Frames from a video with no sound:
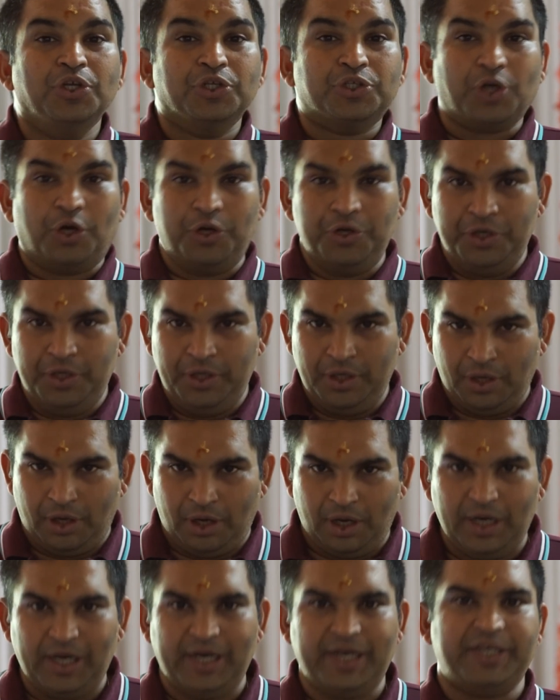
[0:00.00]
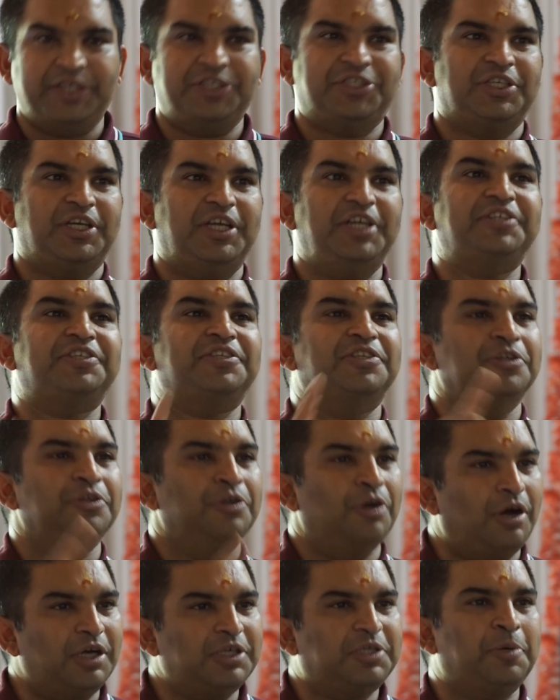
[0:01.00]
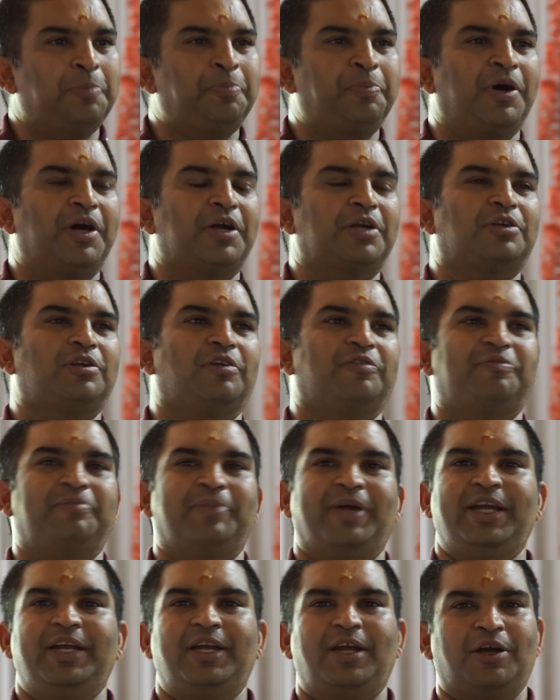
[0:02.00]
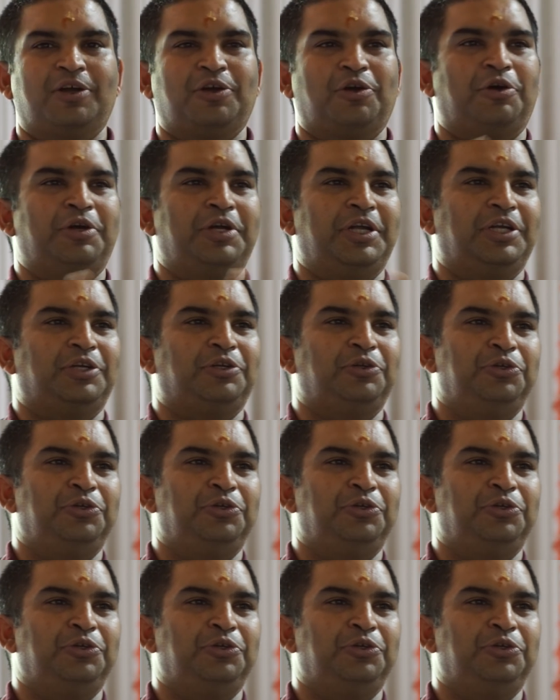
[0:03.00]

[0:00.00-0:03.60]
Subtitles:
So, knowledge is not a part of mind according to